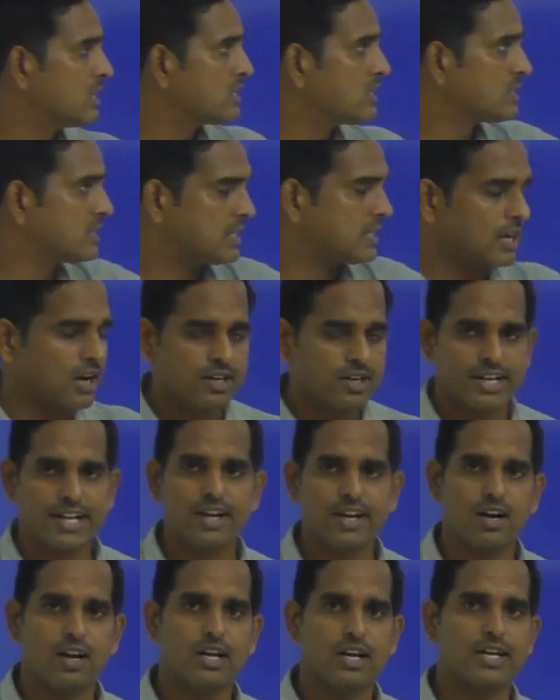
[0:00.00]

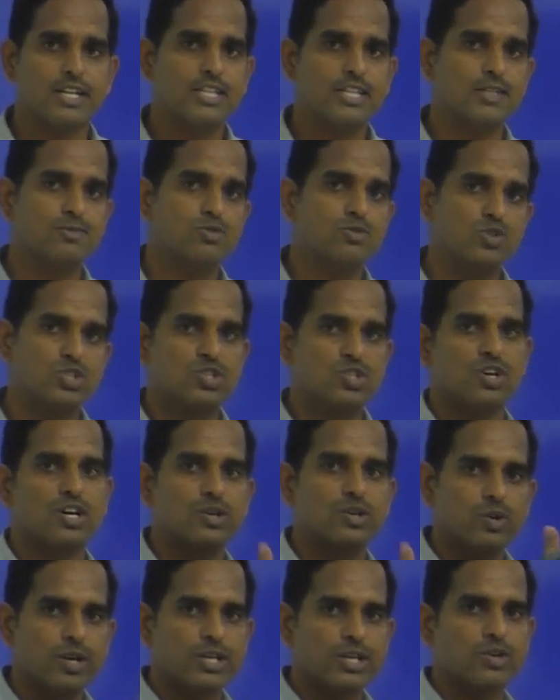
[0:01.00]
sorting algorithms which you
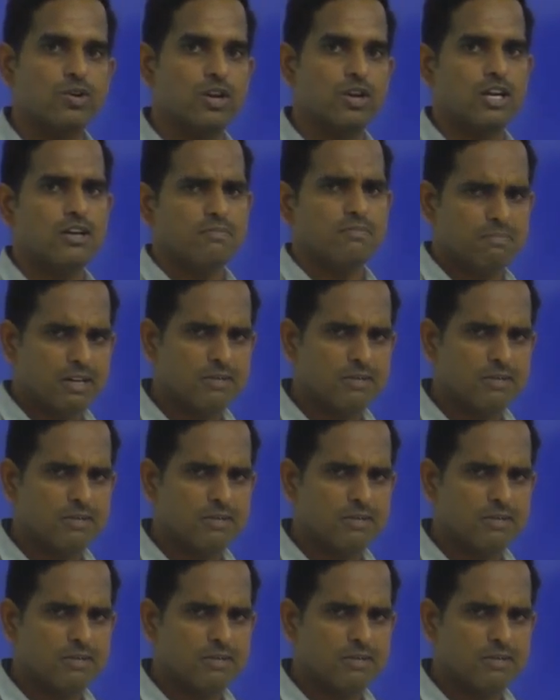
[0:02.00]
are going to learn,